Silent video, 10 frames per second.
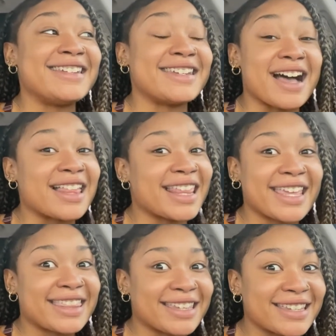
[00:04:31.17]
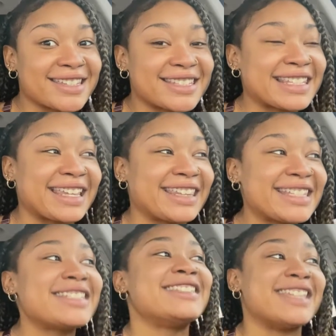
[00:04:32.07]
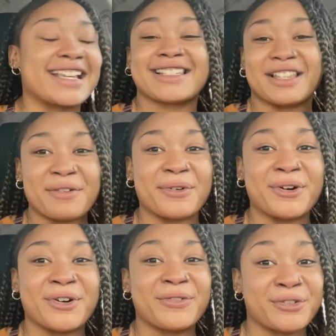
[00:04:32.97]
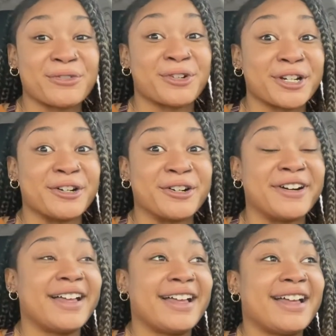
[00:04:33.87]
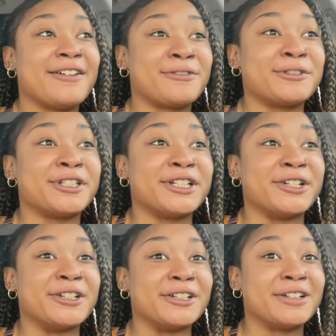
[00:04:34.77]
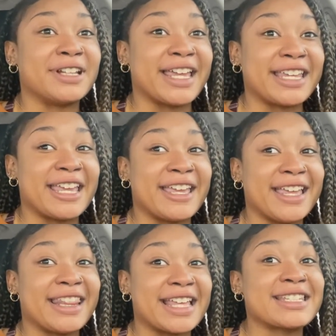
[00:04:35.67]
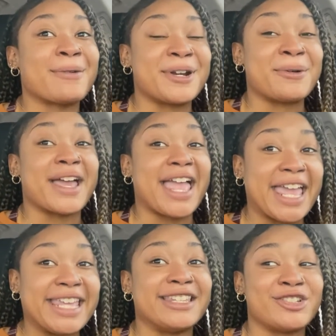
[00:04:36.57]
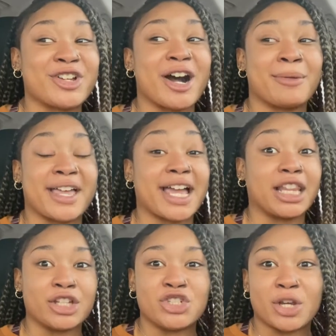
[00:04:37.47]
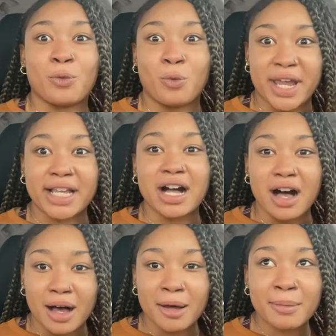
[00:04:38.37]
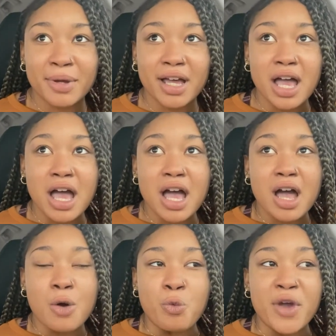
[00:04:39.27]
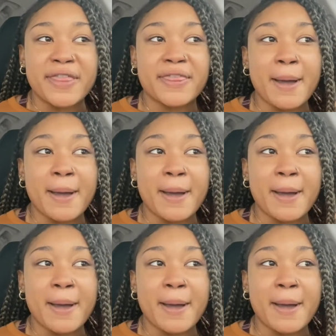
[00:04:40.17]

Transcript: not like this like this is next level for real for real like it that's how i know i hate this job like i legit wake up with